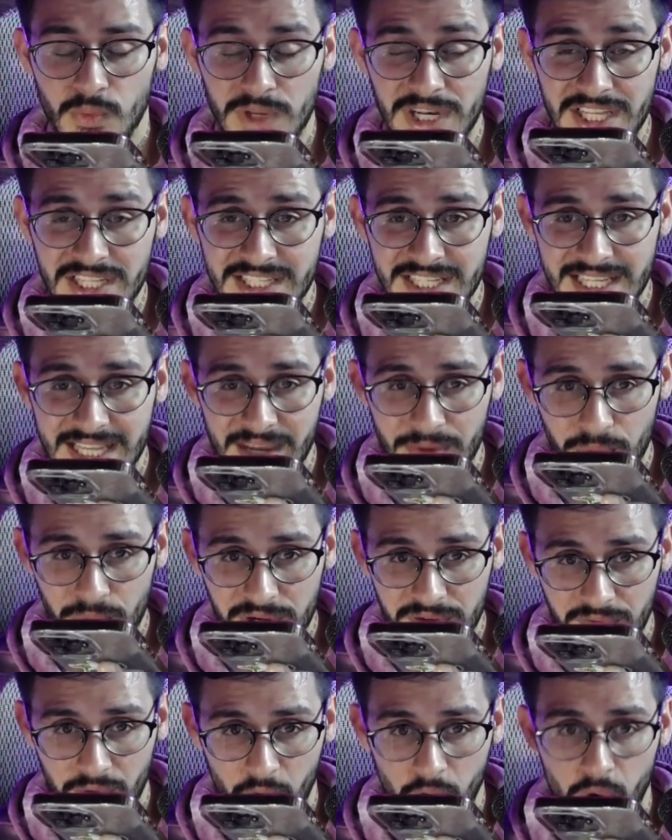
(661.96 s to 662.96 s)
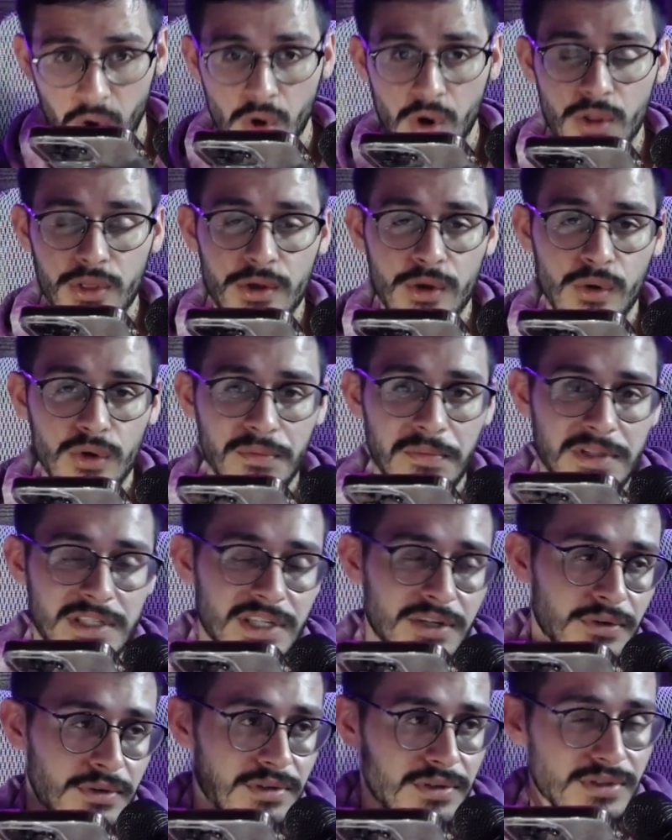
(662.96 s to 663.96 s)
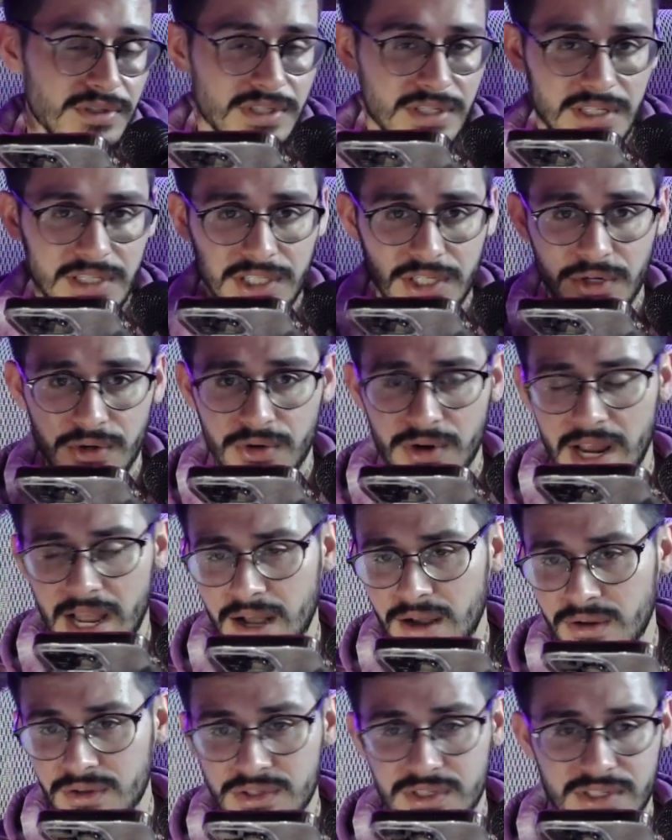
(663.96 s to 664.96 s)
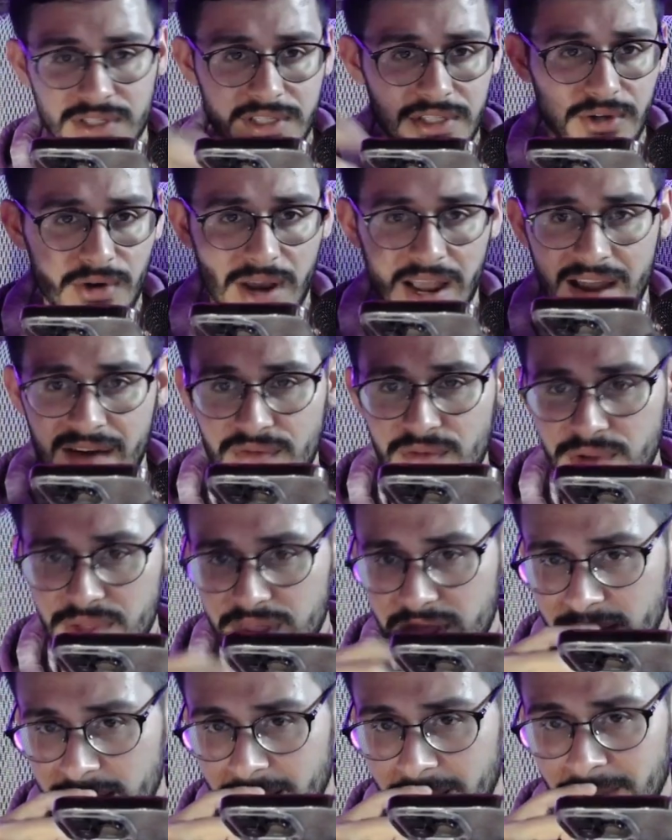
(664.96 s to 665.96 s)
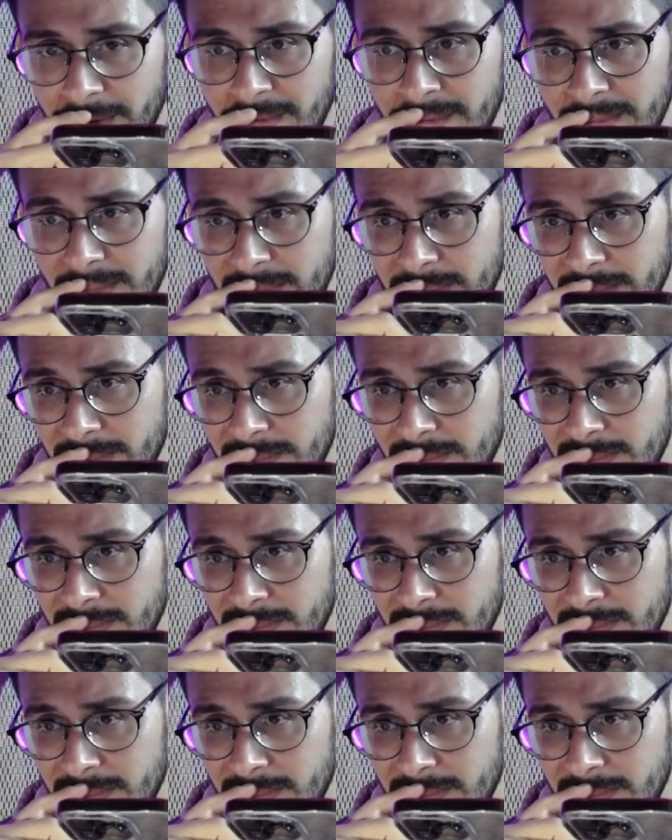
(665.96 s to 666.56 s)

We need to get rid of all the old materials, clear house, clear everything out.